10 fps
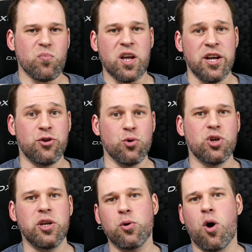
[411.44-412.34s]
And
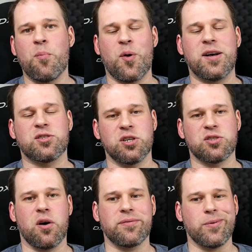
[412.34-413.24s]
usually you compromise on the
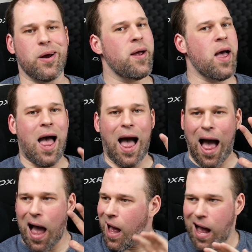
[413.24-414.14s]
software.
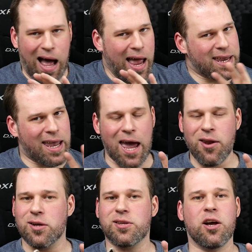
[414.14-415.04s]
I
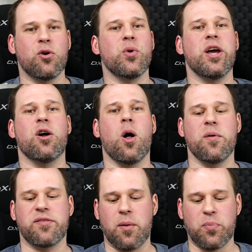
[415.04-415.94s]
cannot agree at all
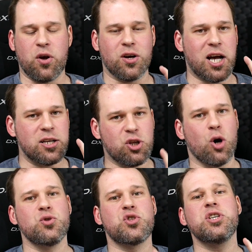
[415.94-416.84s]
with that, because I
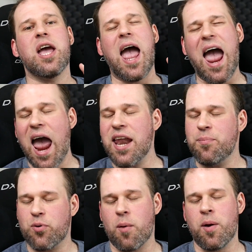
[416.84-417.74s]
don't see any
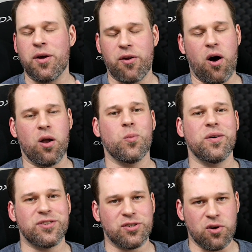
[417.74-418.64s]
problem at all
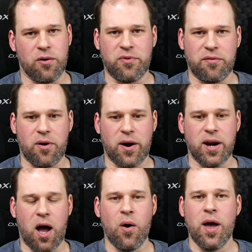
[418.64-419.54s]
with the software for right
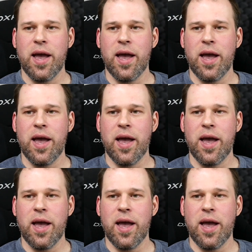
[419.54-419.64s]
now.